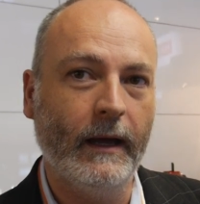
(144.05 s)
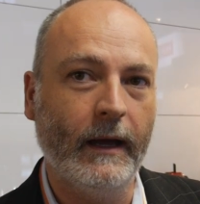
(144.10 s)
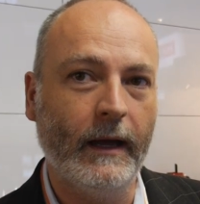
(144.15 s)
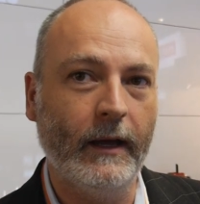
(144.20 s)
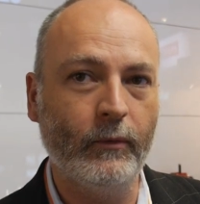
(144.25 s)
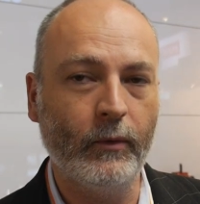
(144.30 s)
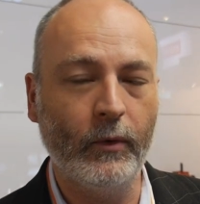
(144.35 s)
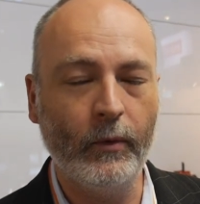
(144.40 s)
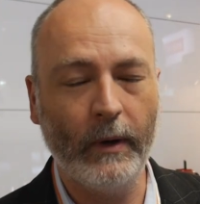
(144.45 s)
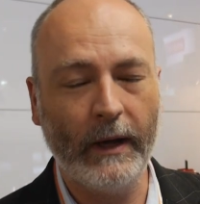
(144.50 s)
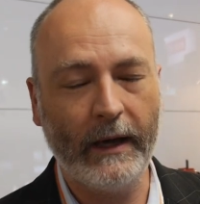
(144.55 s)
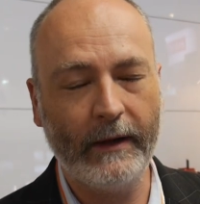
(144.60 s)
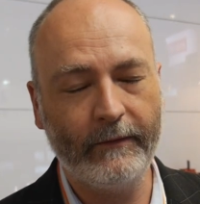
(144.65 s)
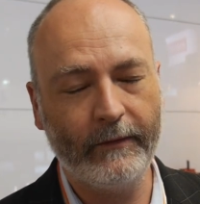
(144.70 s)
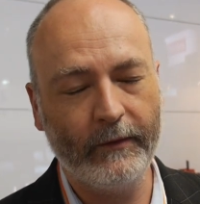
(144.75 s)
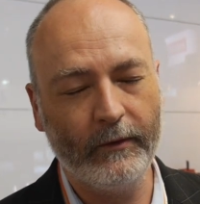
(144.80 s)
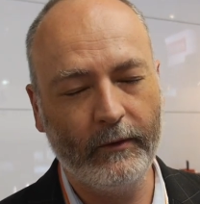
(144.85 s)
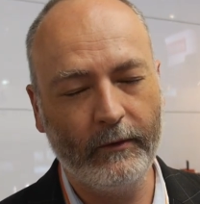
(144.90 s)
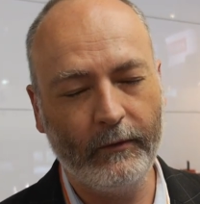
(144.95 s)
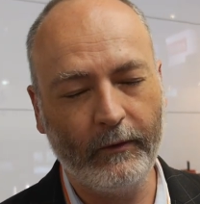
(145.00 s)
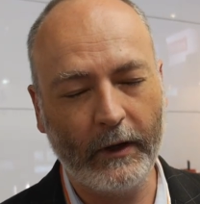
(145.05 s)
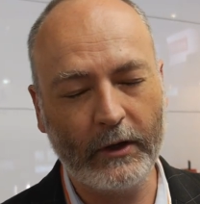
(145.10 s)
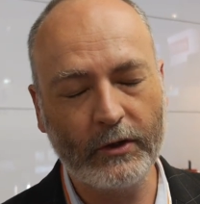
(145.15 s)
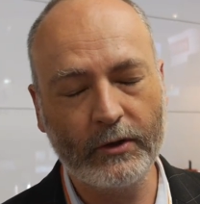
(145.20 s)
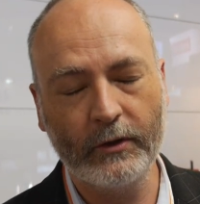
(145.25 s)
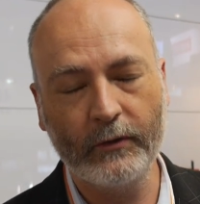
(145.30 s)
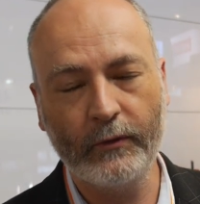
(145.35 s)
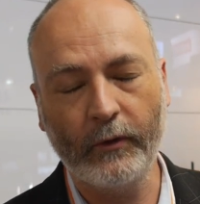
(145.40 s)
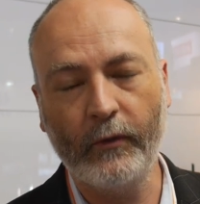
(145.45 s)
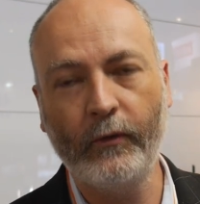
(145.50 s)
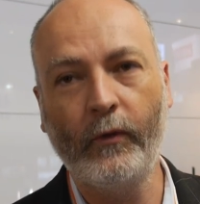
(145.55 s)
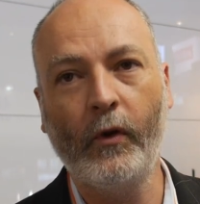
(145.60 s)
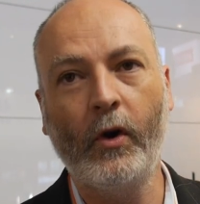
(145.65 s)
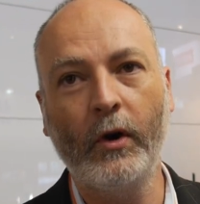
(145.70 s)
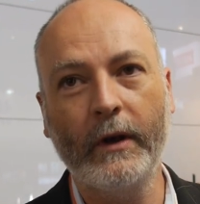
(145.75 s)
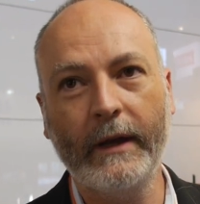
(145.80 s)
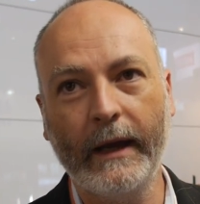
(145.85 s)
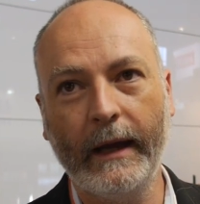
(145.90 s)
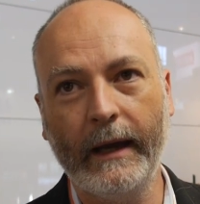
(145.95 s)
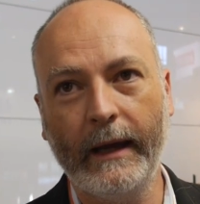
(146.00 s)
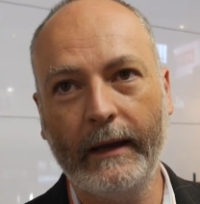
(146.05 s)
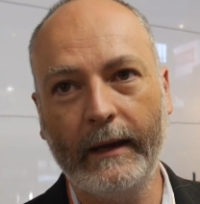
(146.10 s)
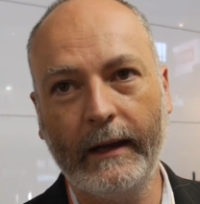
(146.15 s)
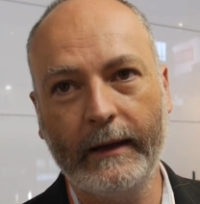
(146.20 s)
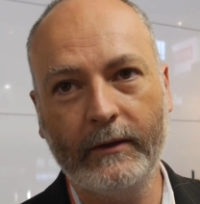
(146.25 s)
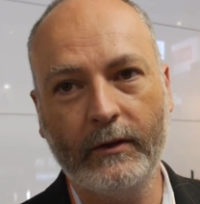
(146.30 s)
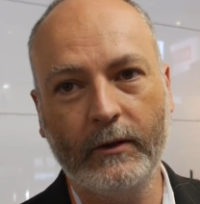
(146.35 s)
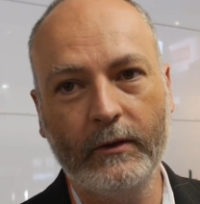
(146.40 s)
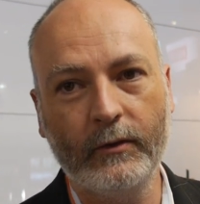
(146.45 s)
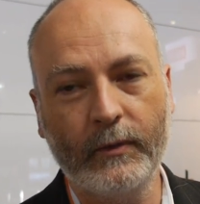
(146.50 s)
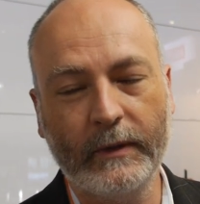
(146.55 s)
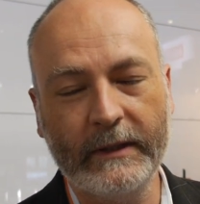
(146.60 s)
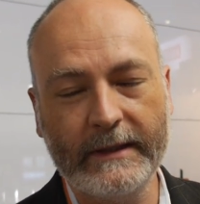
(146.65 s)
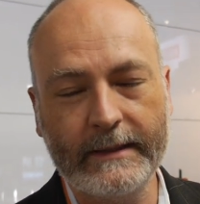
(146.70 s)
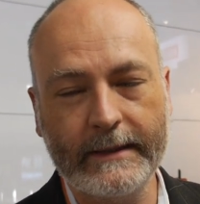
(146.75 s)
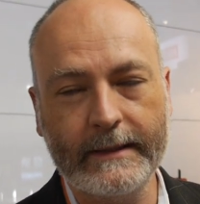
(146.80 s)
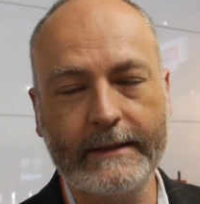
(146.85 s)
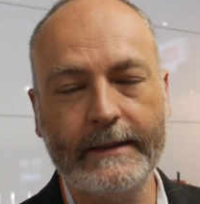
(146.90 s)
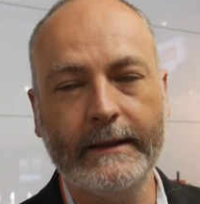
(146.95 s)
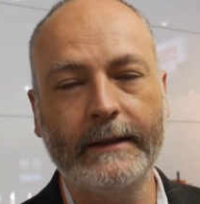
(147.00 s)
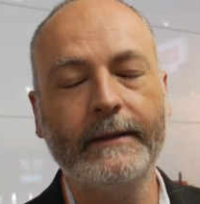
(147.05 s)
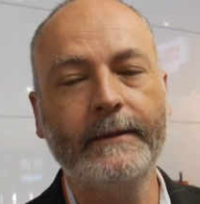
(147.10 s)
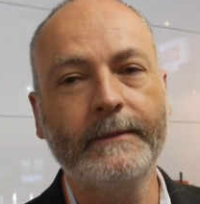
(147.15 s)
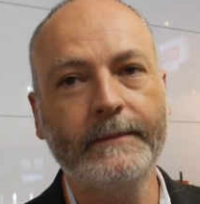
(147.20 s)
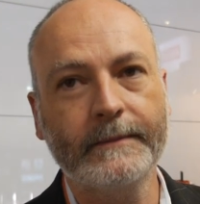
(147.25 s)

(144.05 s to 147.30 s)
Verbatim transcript: and we will have uh, versions for 4K later in 2016.